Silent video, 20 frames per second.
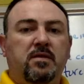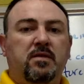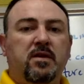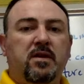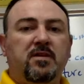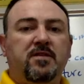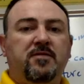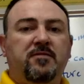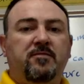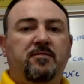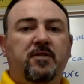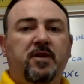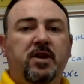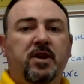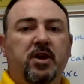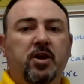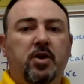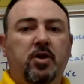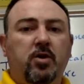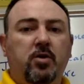This
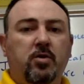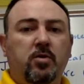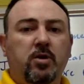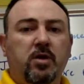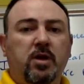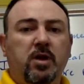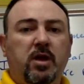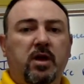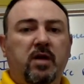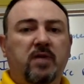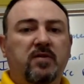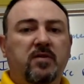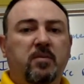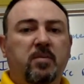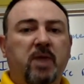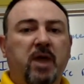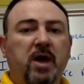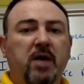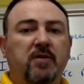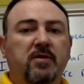video is
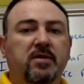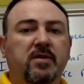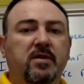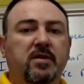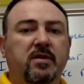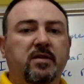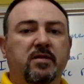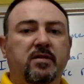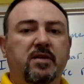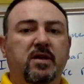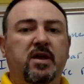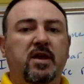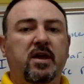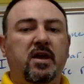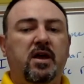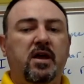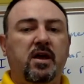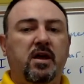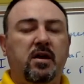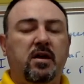about
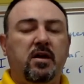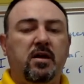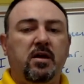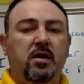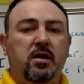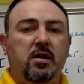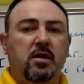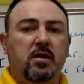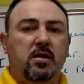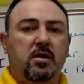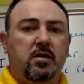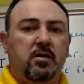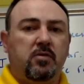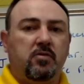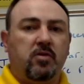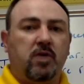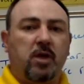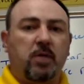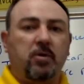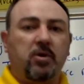the
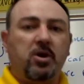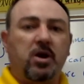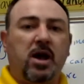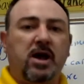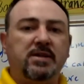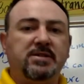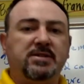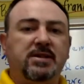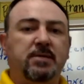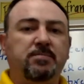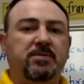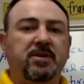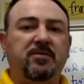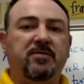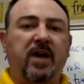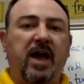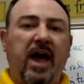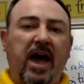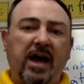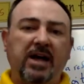grammar concept of
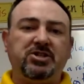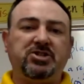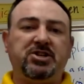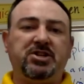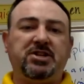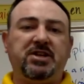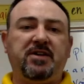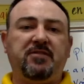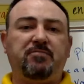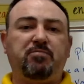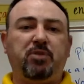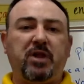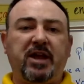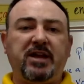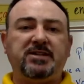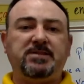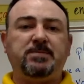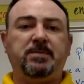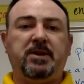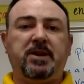adjective
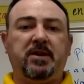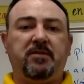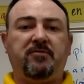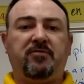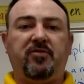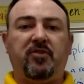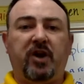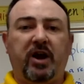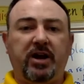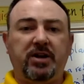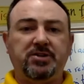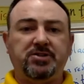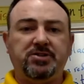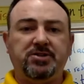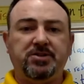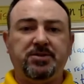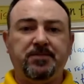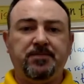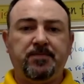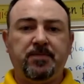placement in
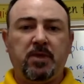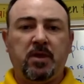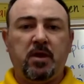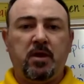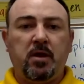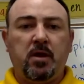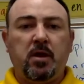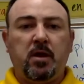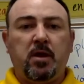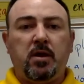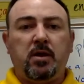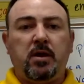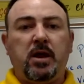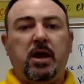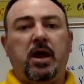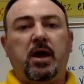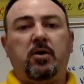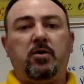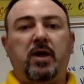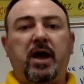French.
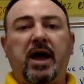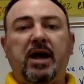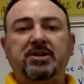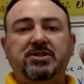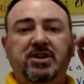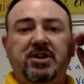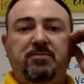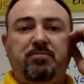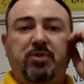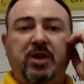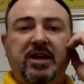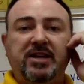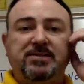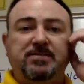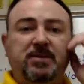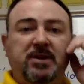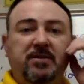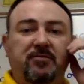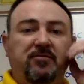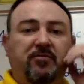Now, adjective
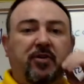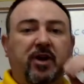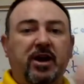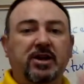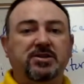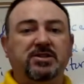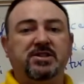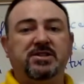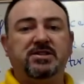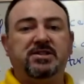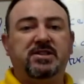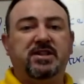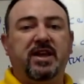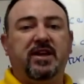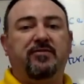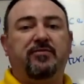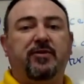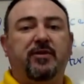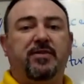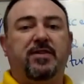placement in French is
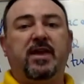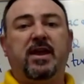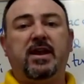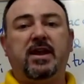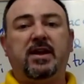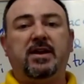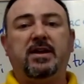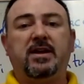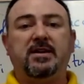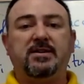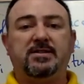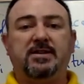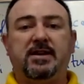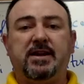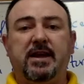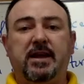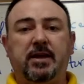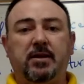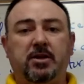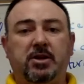different than it is in
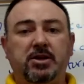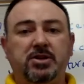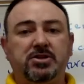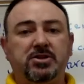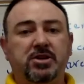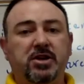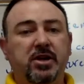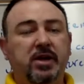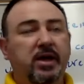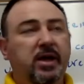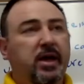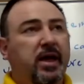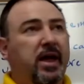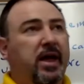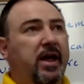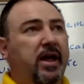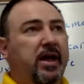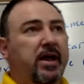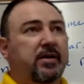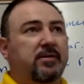English,
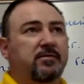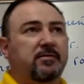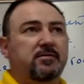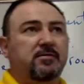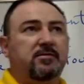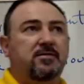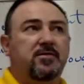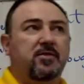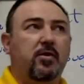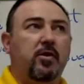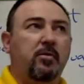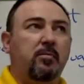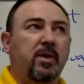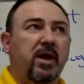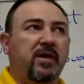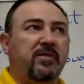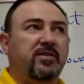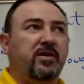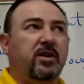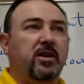and so it
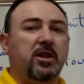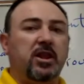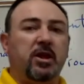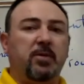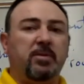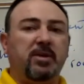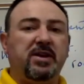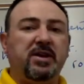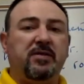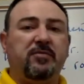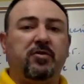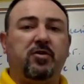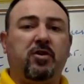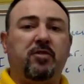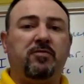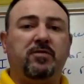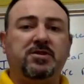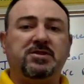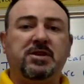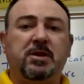makes it a little bit
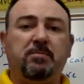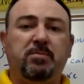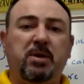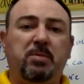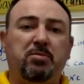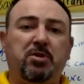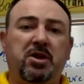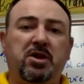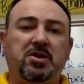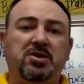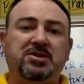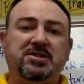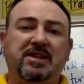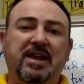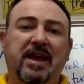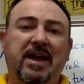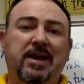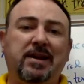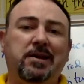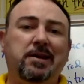difficult for some people to
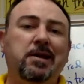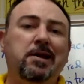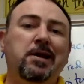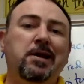understand,